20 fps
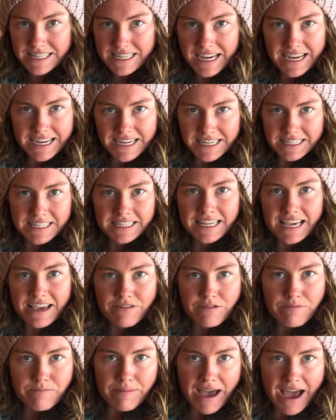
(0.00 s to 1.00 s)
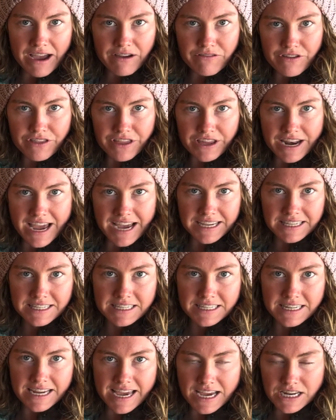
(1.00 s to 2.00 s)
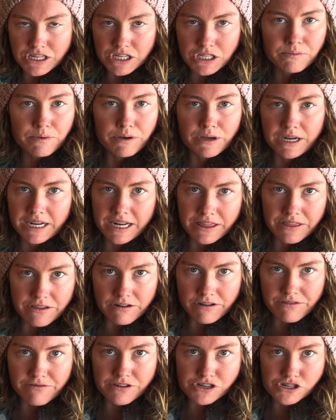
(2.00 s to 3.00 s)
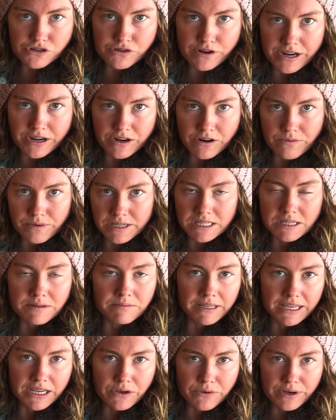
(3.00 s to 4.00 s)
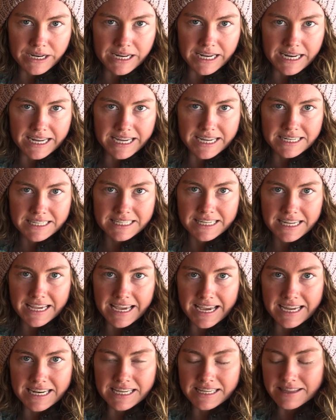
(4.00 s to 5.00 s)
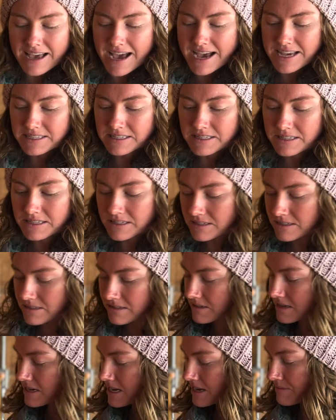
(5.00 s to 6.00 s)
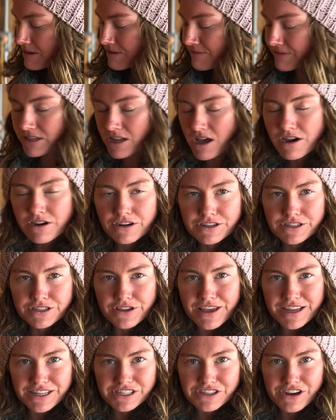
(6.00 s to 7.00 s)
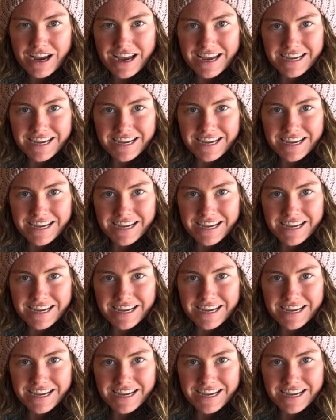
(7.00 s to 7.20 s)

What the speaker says: I can save it back for the next day. I just put it in the refrigerator with some liquid in it, and it lasts even longer, so that's great.